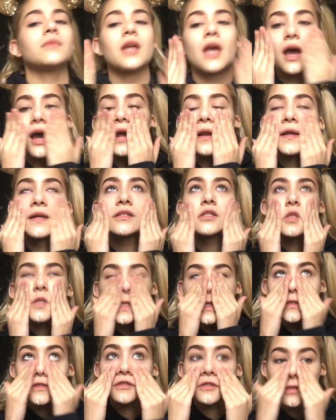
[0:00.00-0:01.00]
Yeah, I like to
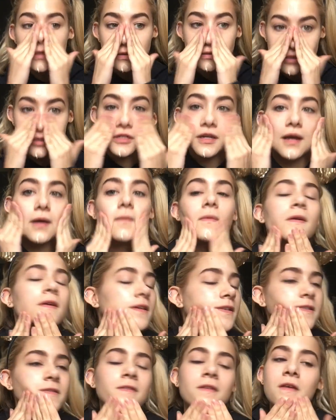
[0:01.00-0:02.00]
use gel
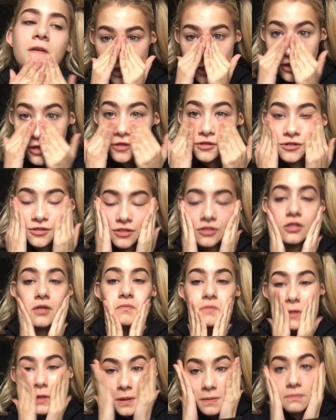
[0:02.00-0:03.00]
because the lotion
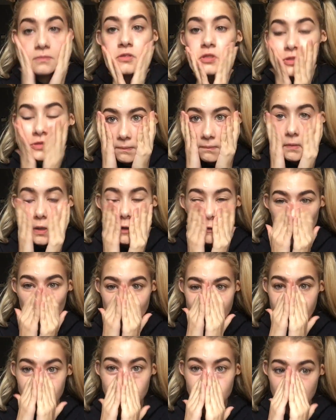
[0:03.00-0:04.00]
sometimes makes
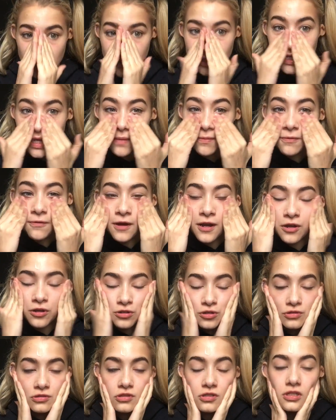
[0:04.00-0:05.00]
foundations separate
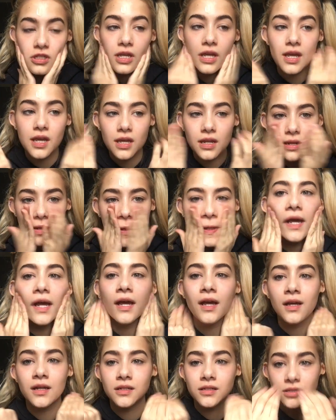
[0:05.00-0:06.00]
on your skin,
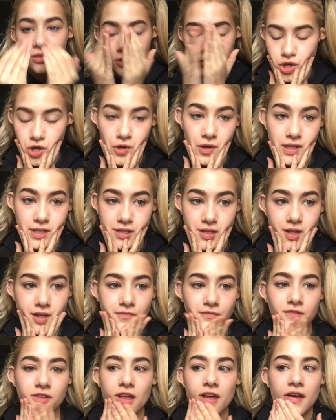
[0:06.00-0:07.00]
and who has
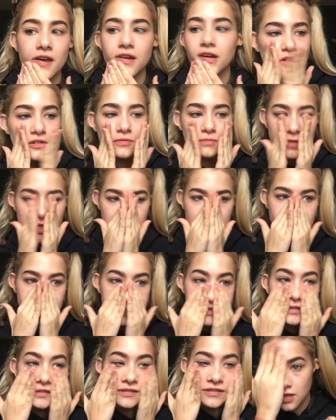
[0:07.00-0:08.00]
time for that? Not me.
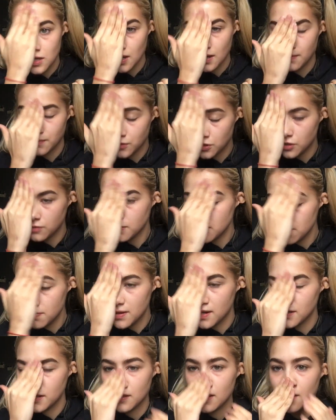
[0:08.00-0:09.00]
I'm just going to be
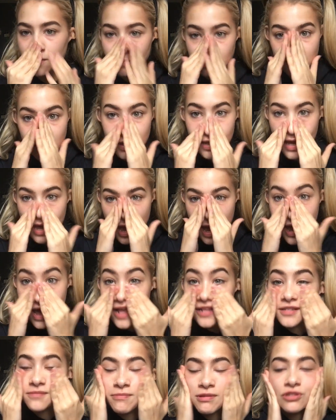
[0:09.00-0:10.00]
blending them with my
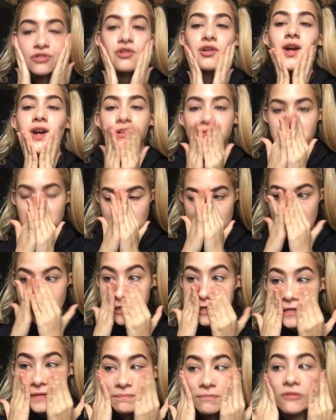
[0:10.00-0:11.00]
hands. Make sure your hands are
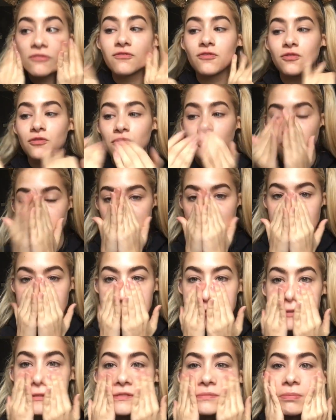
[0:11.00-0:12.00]
clean before
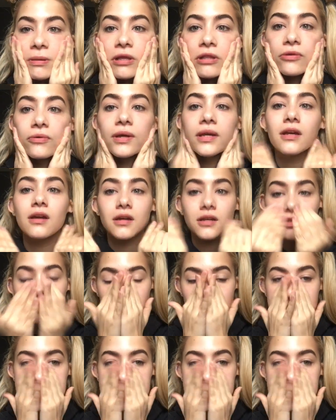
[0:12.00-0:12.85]
doing this, by the way, guys,